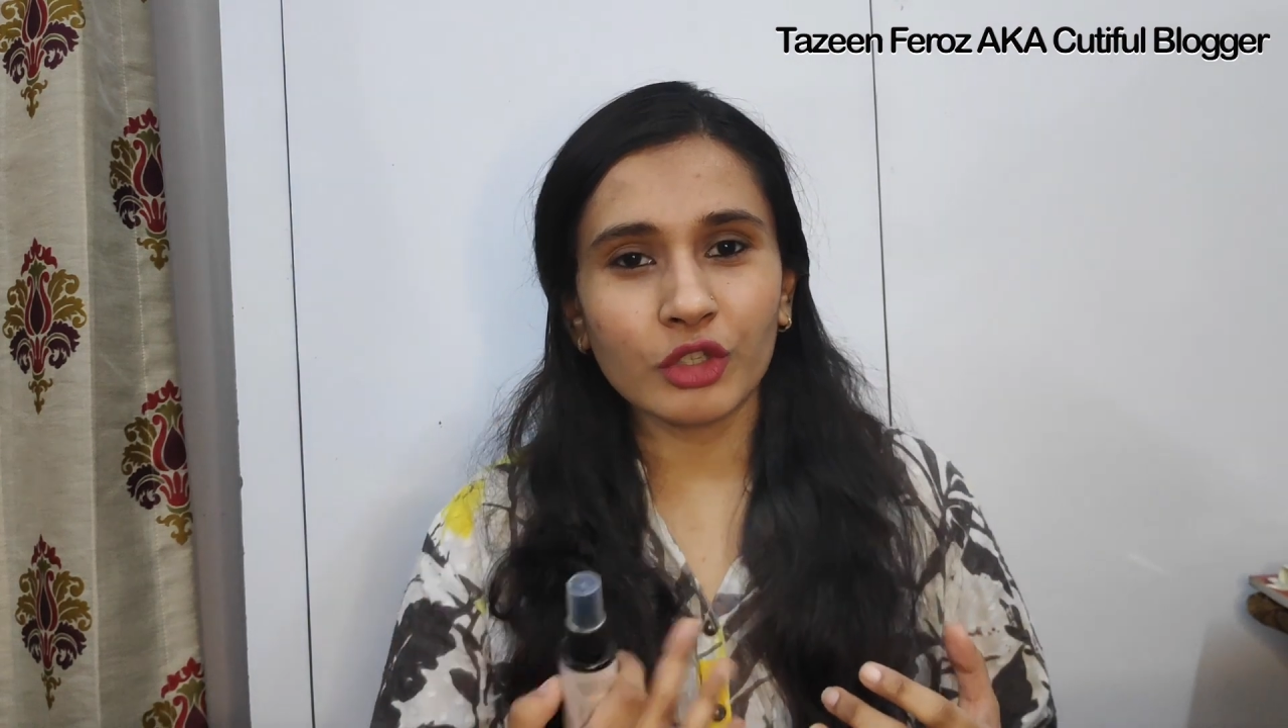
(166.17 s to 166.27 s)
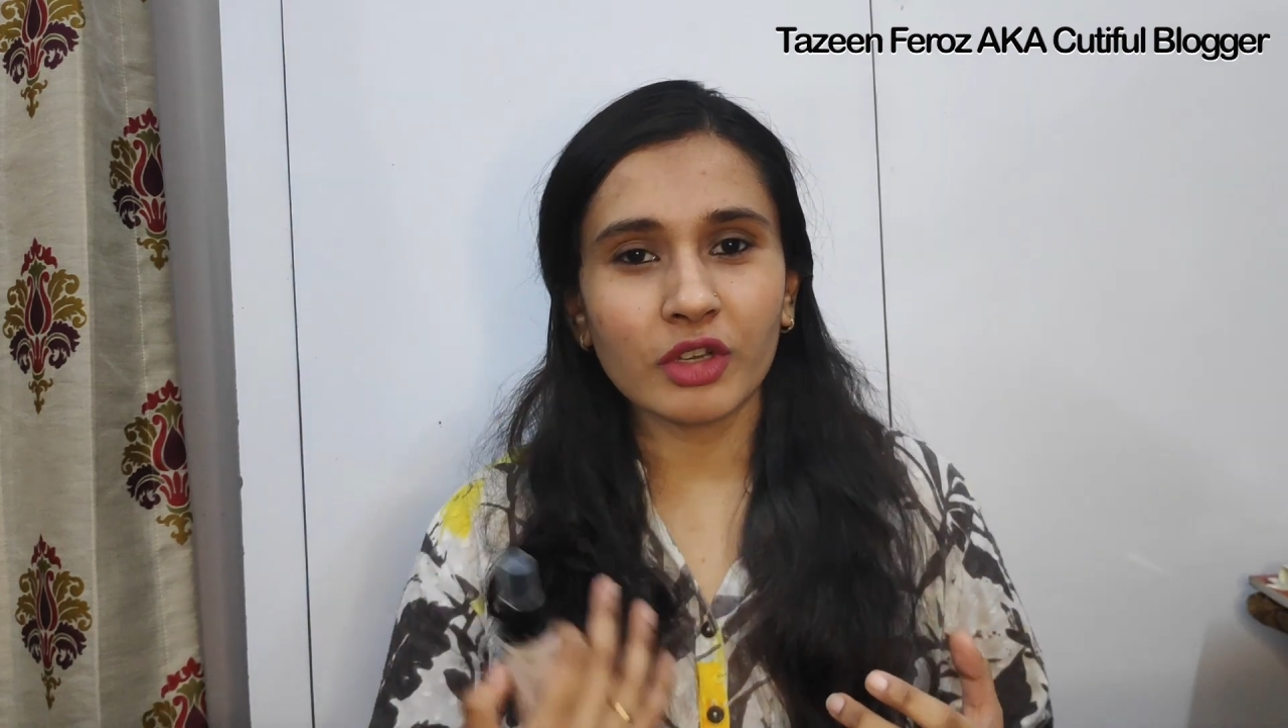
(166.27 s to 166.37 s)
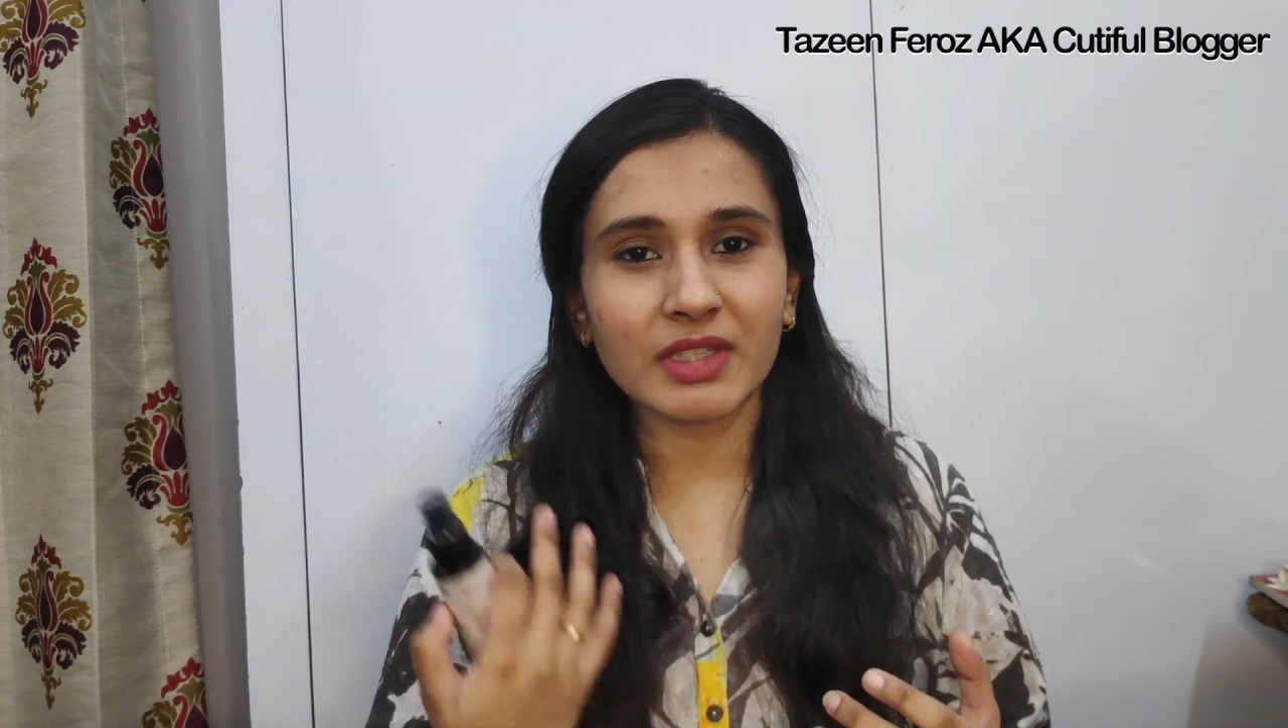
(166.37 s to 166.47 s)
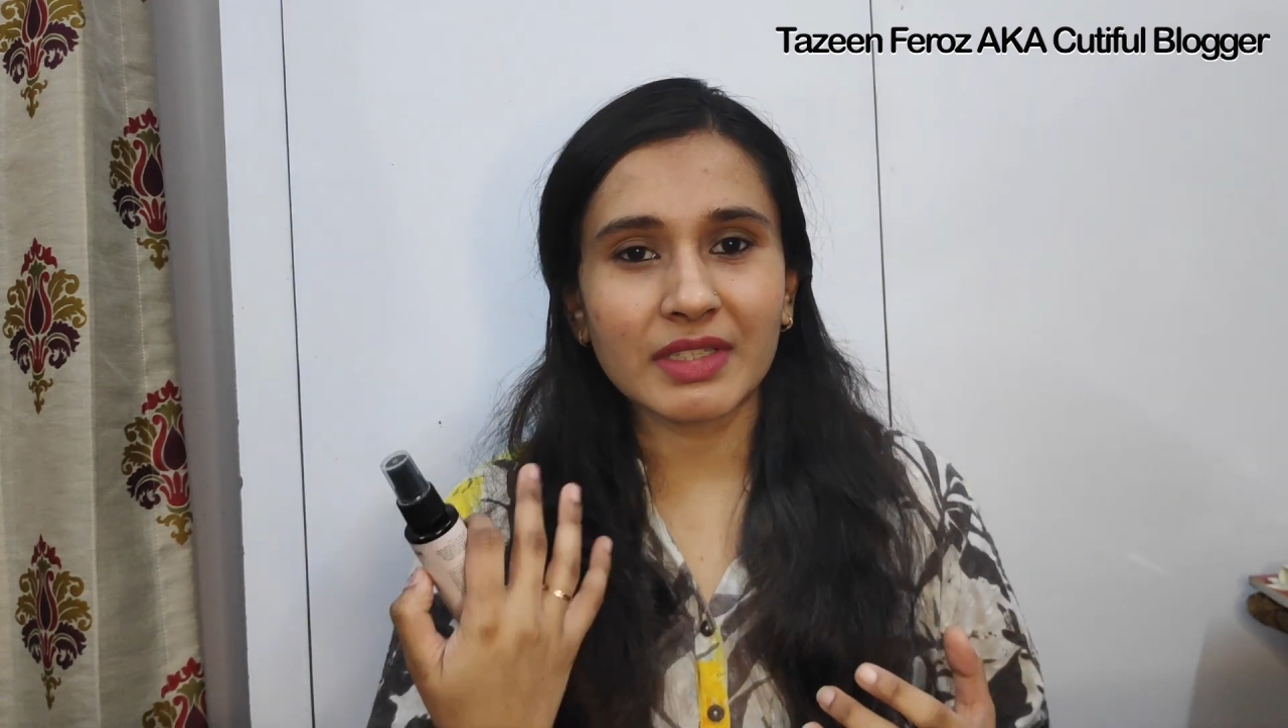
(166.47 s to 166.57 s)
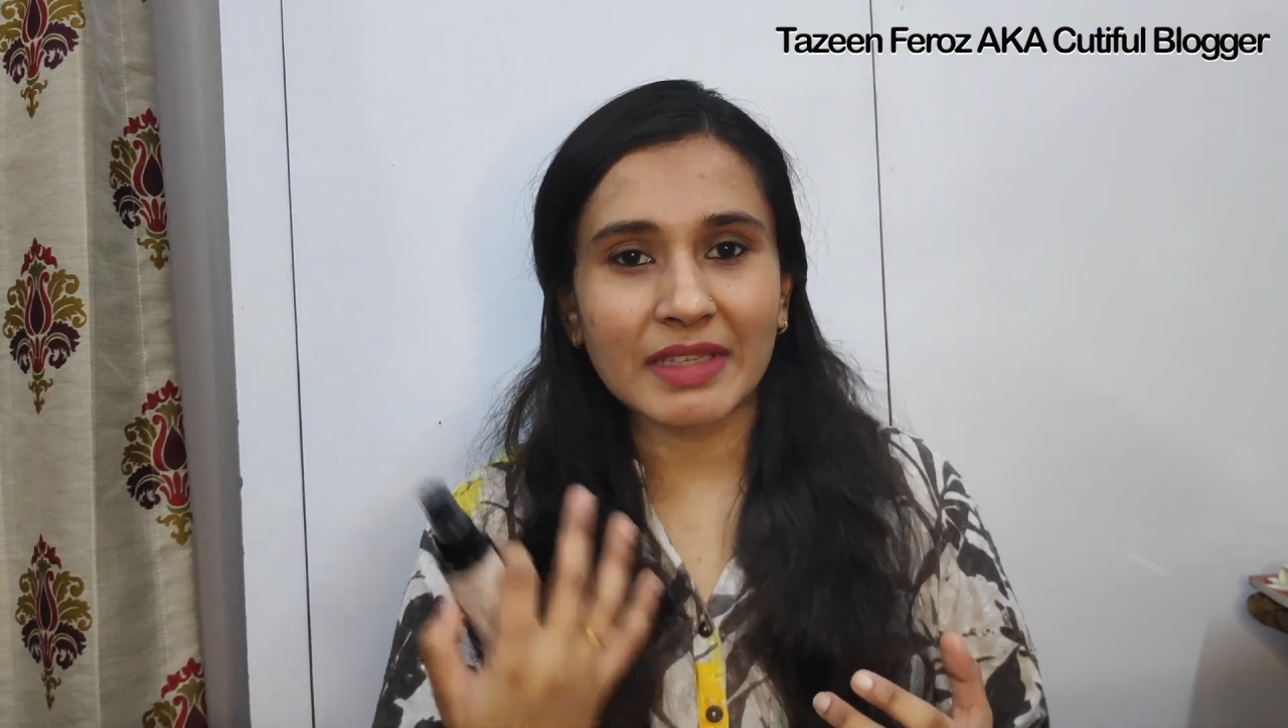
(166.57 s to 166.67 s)

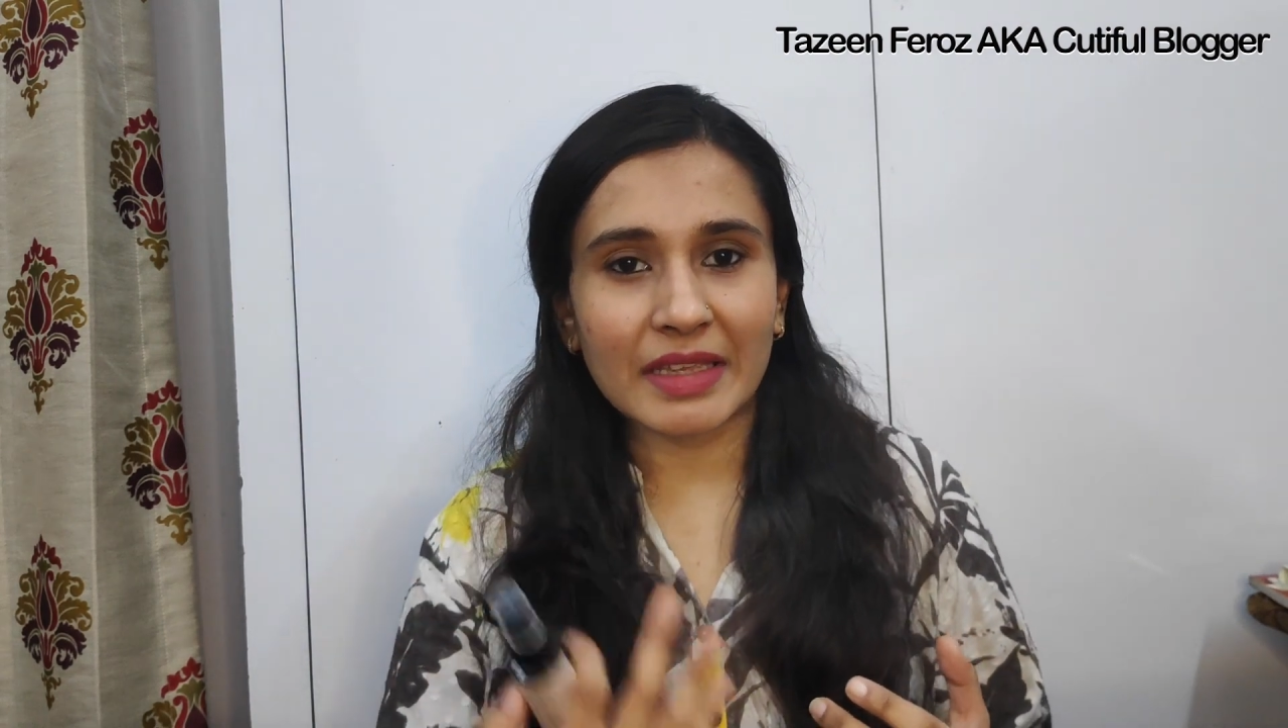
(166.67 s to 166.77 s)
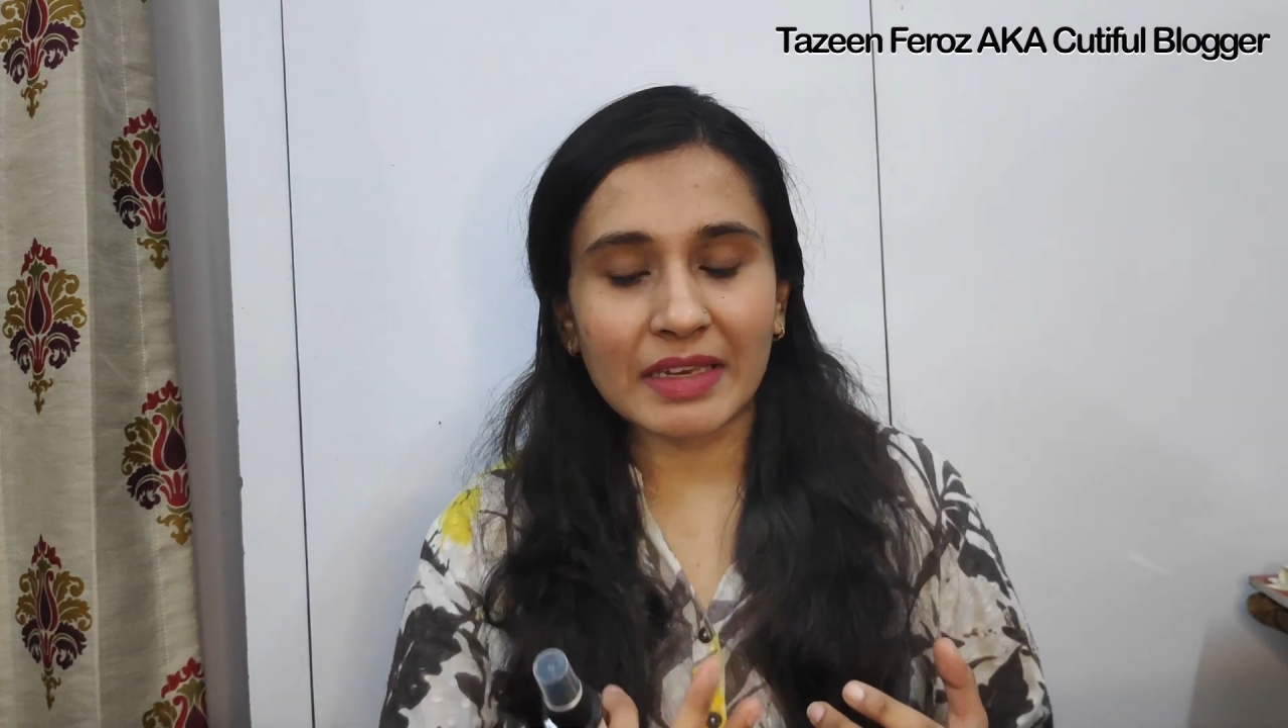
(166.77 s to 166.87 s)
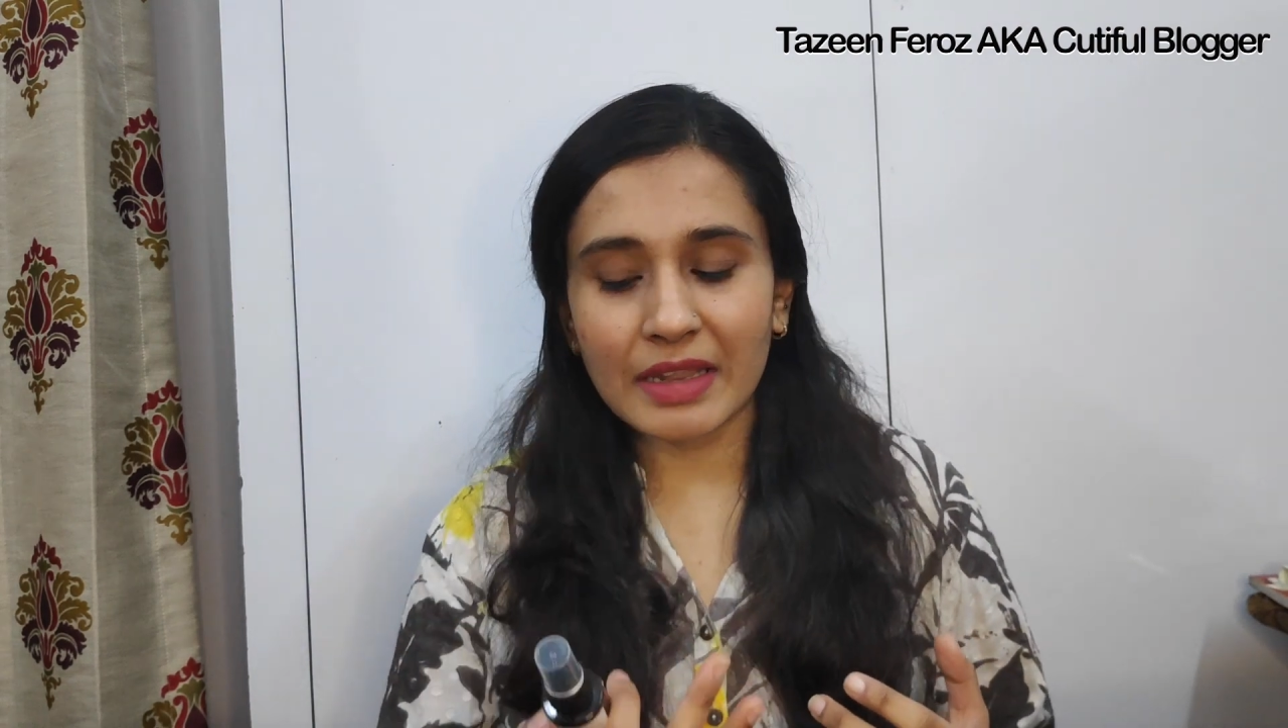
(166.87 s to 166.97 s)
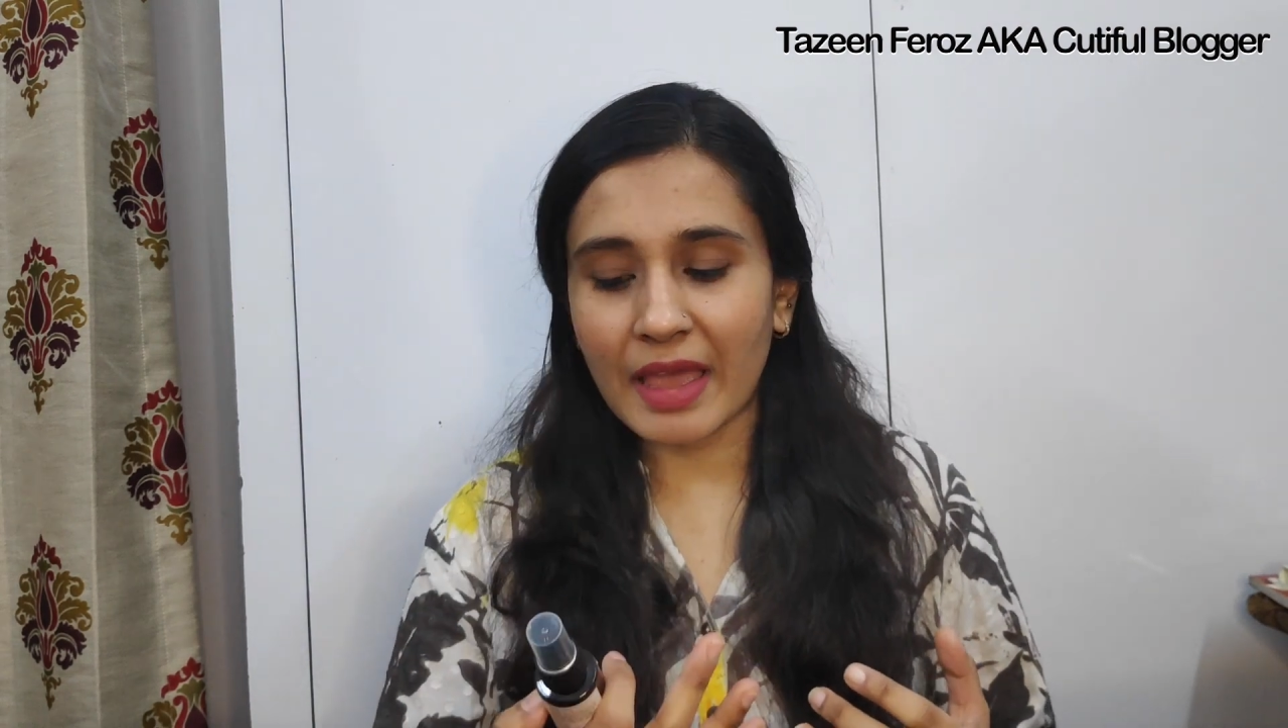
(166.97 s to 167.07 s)
your skin,